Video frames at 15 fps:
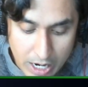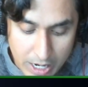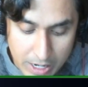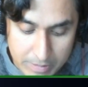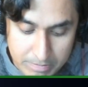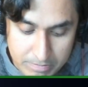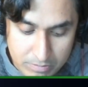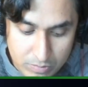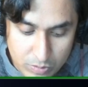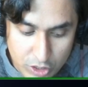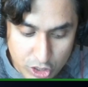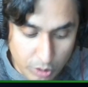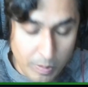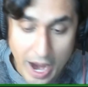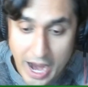um,
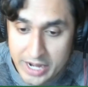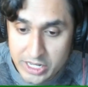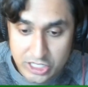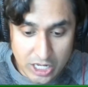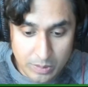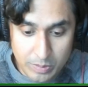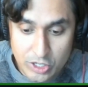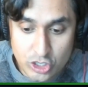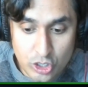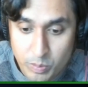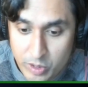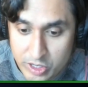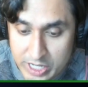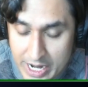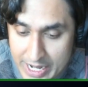your mind is going to be
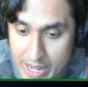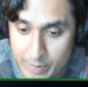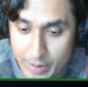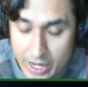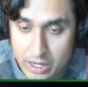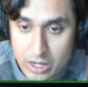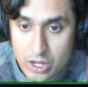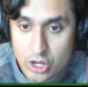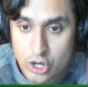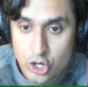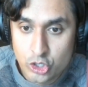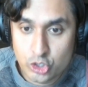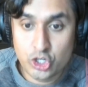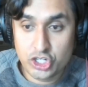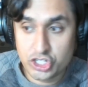super dynamic.
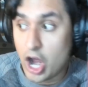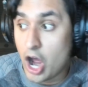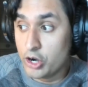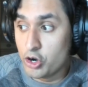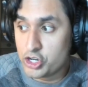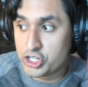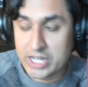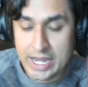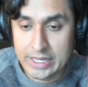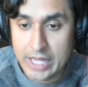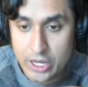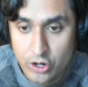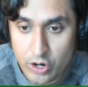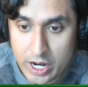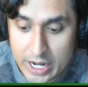So just
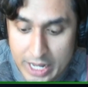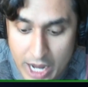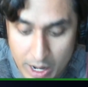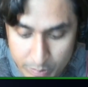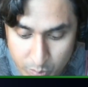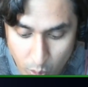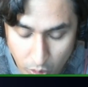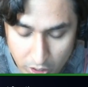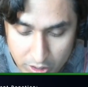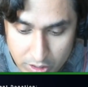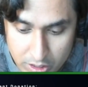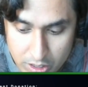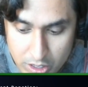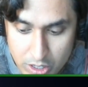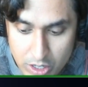understand that you're going to get bored.
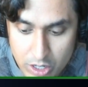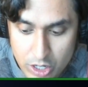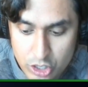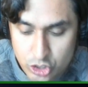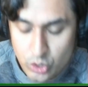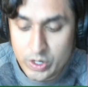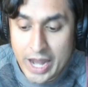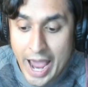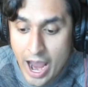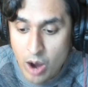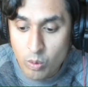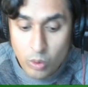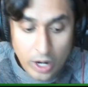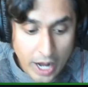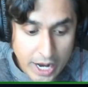So
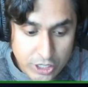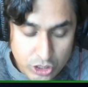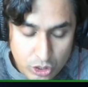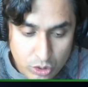now what I